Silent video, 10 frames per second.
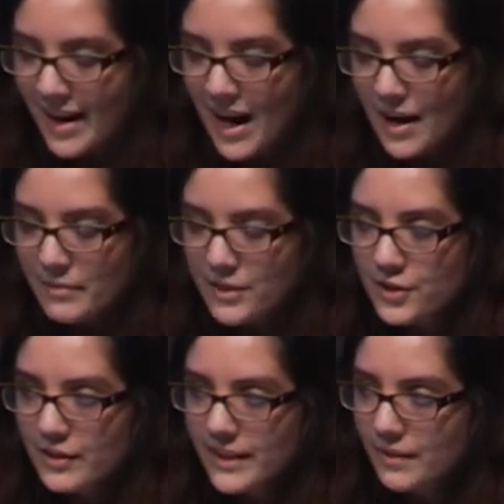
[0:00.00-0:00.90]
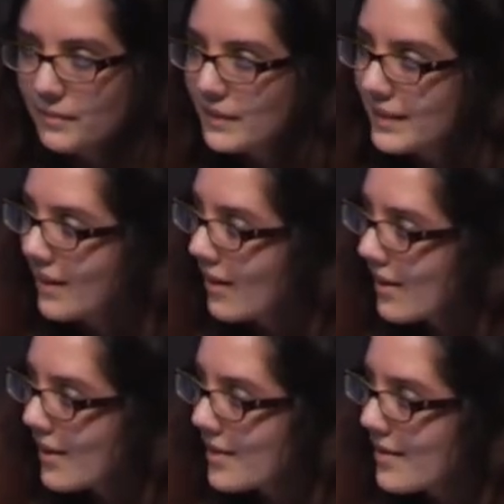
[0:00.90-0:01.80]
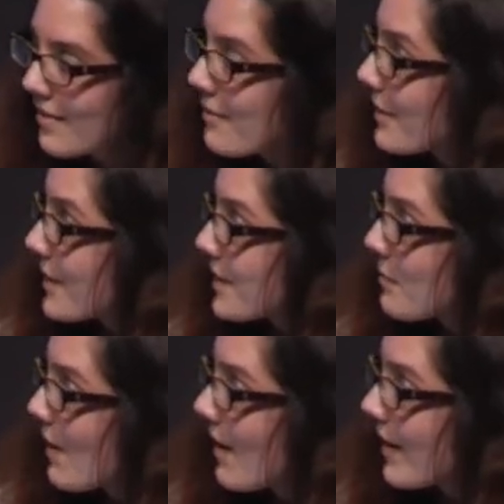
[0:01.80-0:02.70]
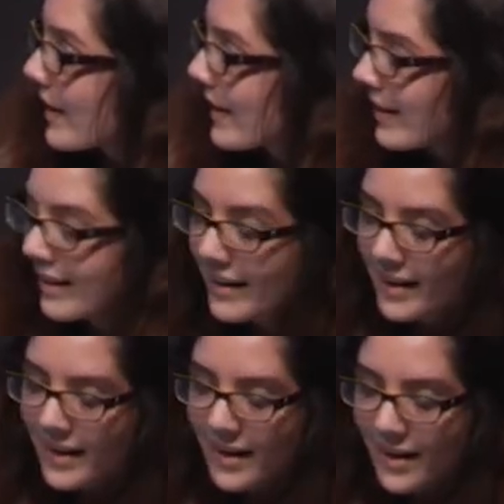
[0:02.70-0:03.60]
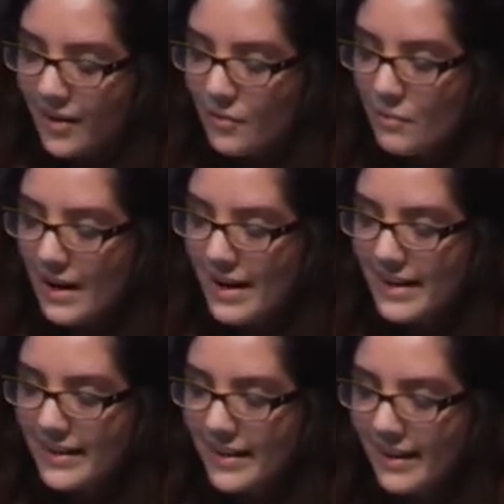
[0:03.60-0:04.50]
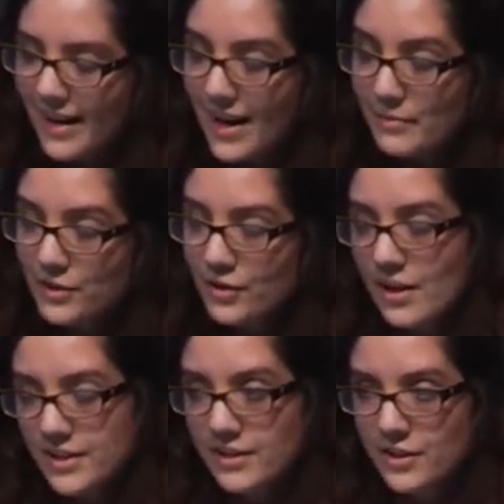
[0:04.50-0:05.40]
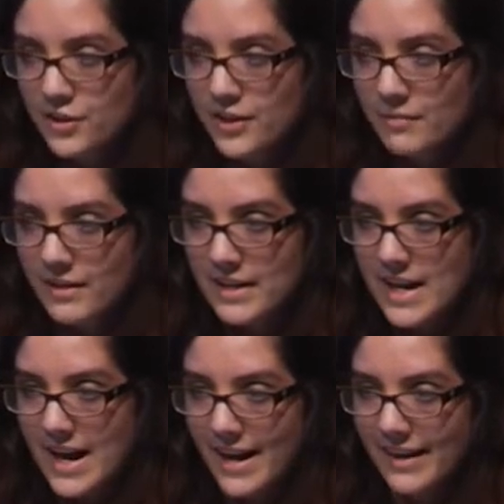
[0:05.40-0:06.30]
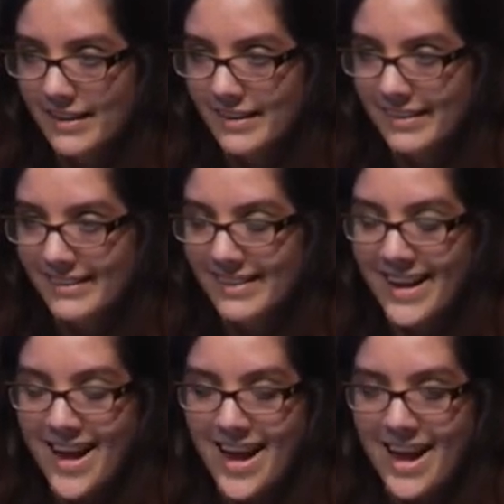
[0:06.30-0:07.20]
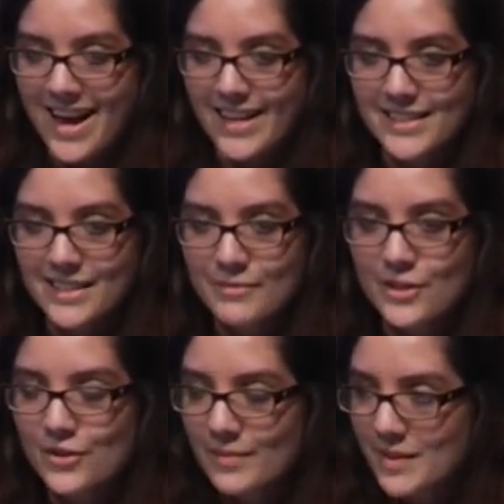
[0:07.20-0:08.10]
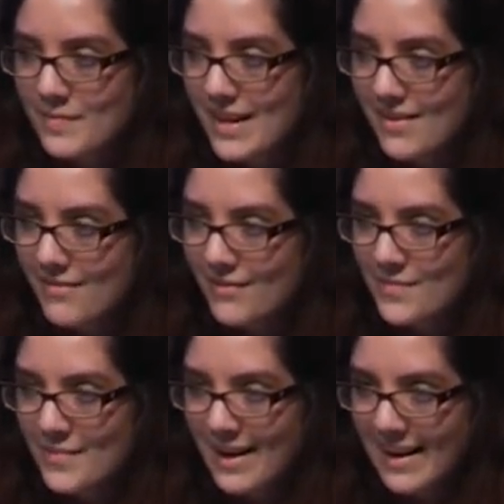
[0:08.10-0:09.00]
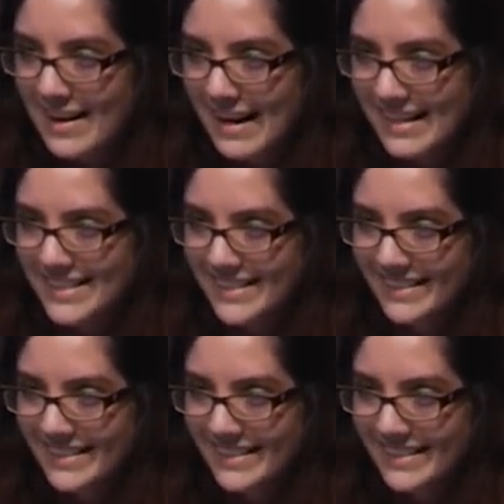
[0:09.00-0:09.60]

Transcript: I was training really hard for this walk when I was crossing the street one day and someone tripped me from behind.